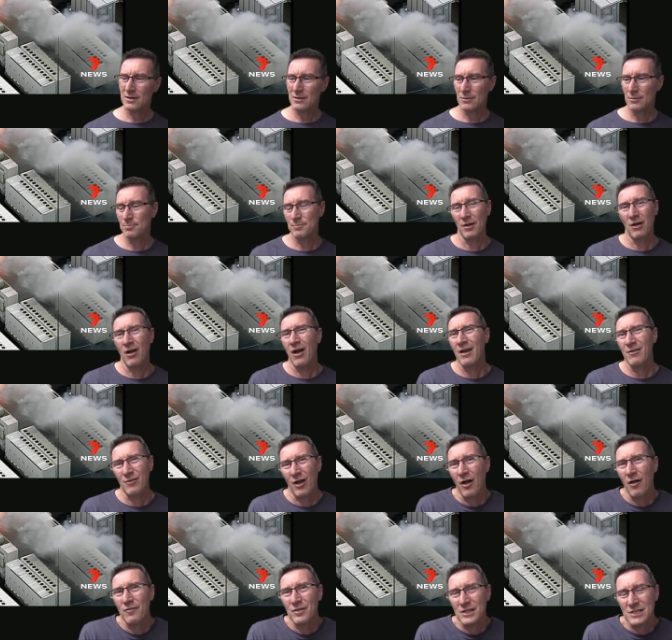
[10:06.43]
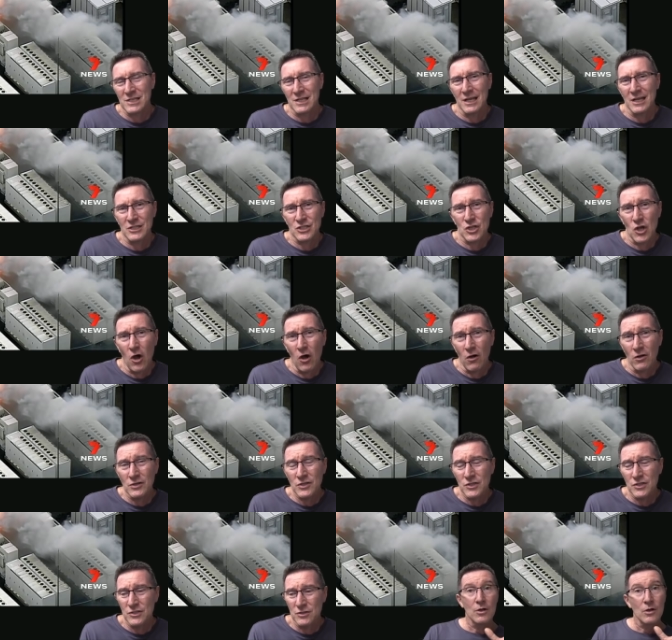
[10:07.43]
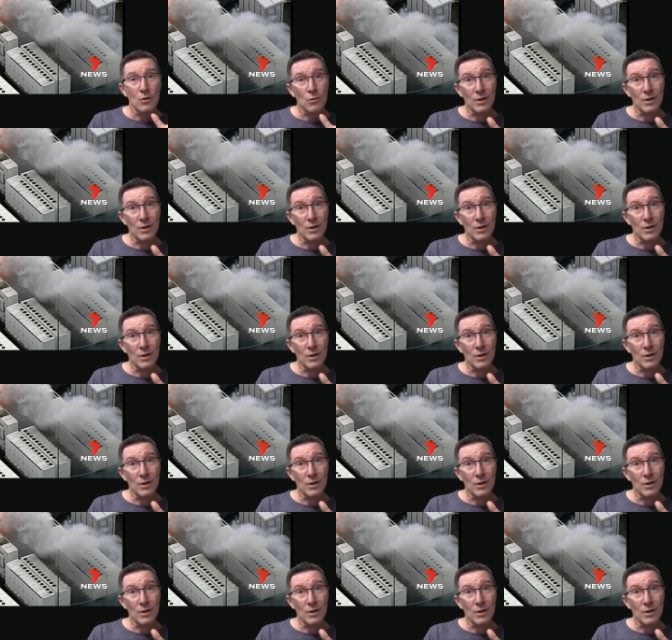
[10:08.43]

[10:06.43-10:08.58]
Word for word: Um, I, obviously, it's cost.